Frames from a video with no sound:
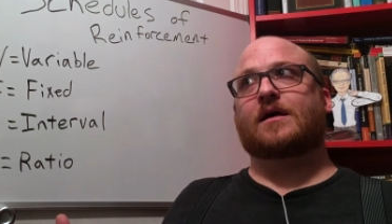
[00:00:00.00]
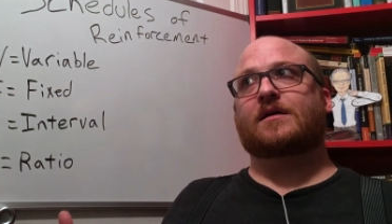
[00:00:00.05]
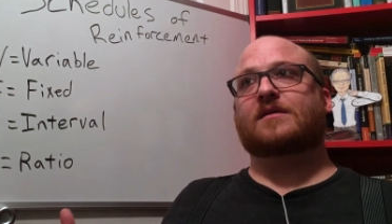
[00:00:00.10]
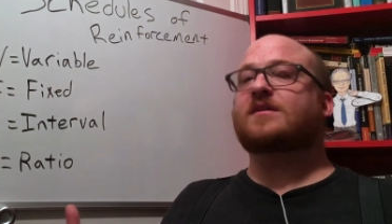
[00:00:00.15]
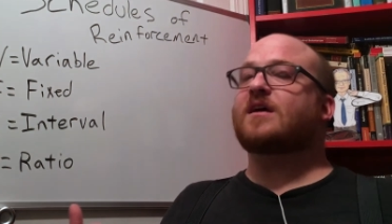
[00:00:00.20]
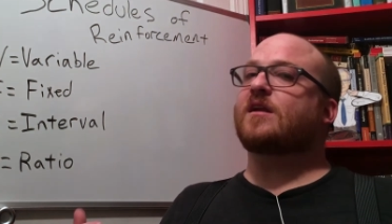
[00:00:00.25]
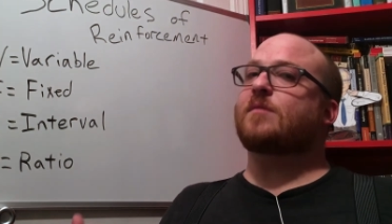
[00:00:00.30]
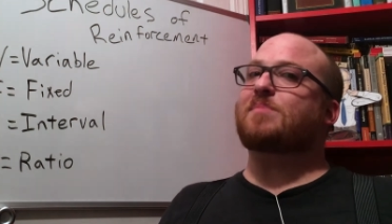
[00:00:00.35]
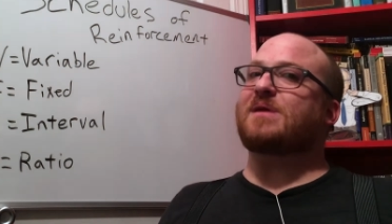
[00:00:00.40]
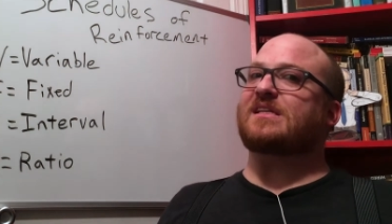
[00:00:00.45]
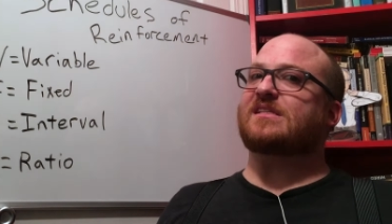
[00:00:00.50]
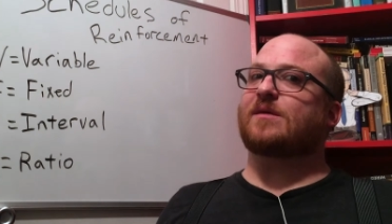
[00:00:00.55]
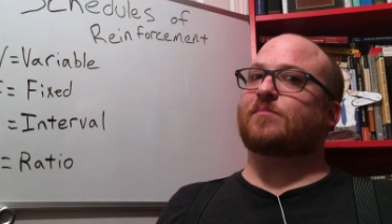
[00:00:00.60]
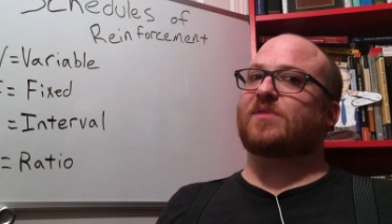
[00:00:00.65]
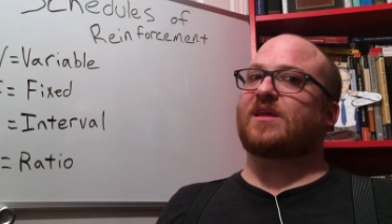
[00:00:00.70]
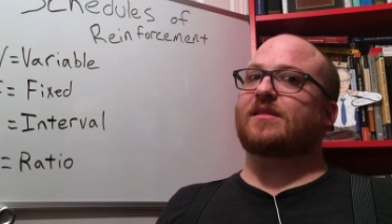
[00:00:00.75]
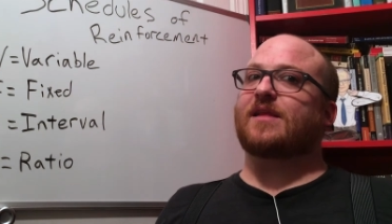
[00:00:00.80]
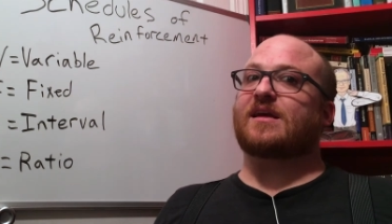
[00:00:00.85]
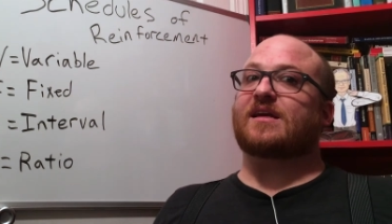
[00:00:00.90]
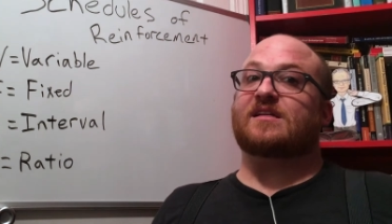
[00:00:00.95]
going to be
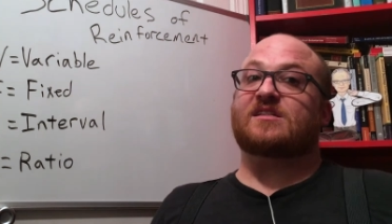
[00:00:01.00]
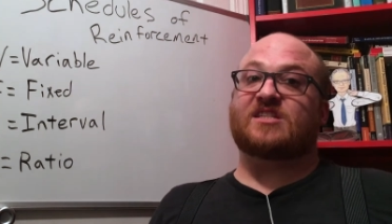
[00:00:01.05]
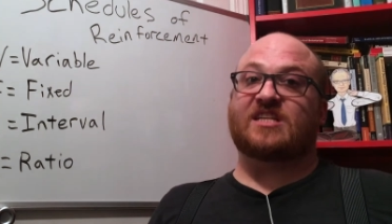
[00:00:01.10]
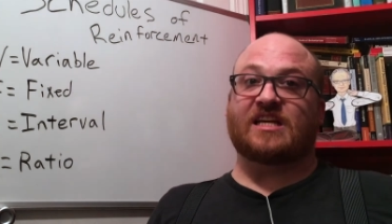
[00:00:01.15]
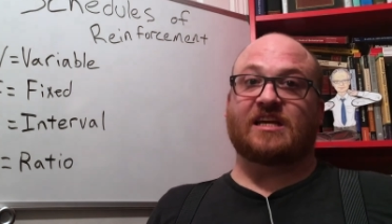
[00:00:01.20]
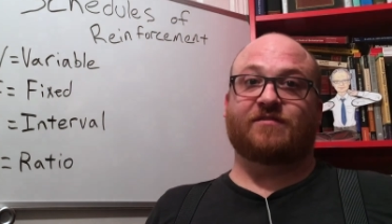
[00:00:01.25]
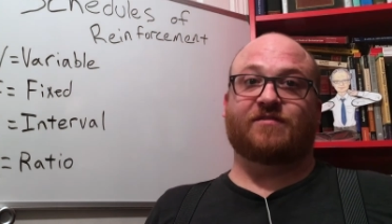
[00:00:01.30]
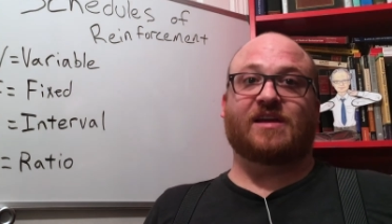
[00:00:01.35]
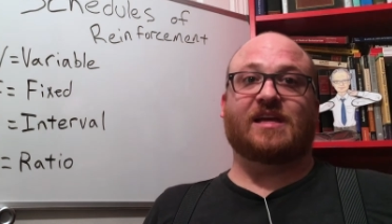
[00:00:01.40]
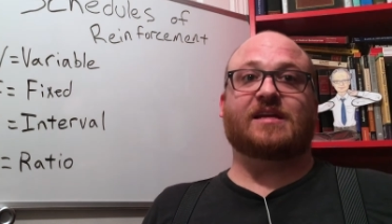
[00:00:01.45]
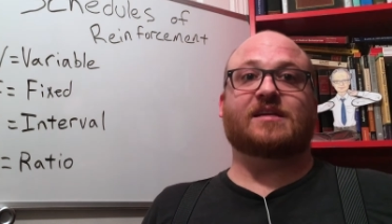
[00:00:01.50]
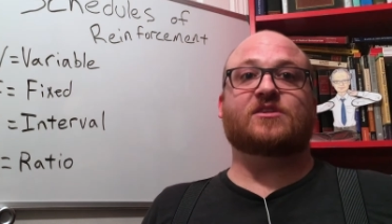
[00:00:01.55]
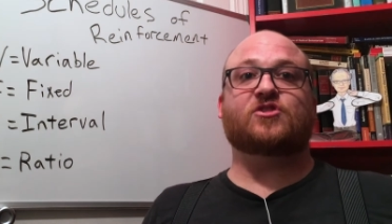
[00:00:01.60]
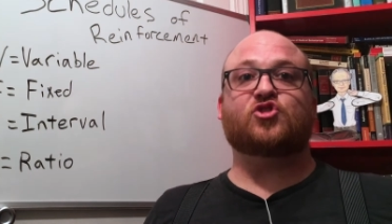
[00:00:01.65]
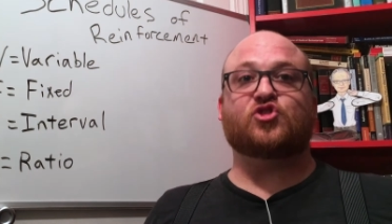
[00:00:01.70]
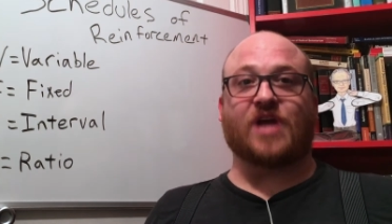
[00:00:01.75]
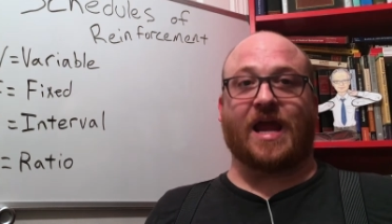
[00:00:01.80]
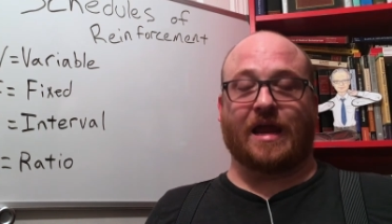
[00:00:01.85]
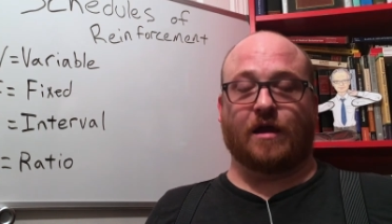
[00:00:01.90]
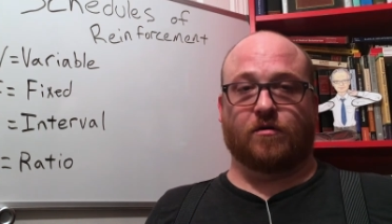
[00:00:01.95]
something like a TV in
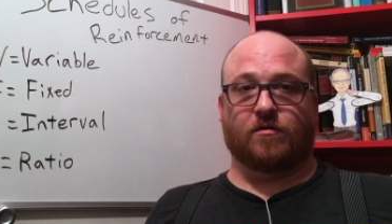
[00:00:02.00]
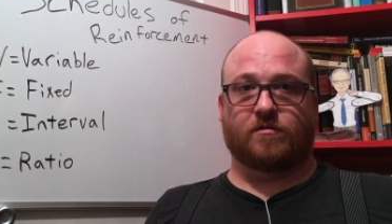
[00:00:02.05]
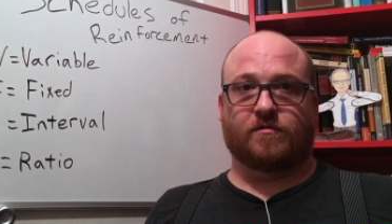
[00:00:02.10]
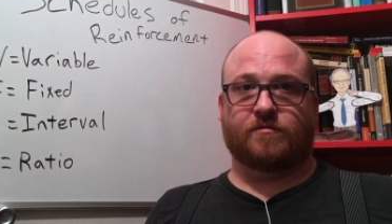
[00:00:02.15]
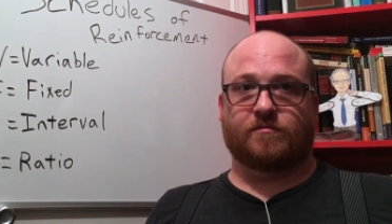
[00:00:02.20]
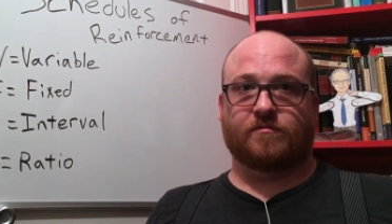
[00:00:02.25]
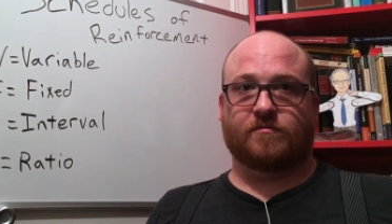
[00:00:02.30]
jail.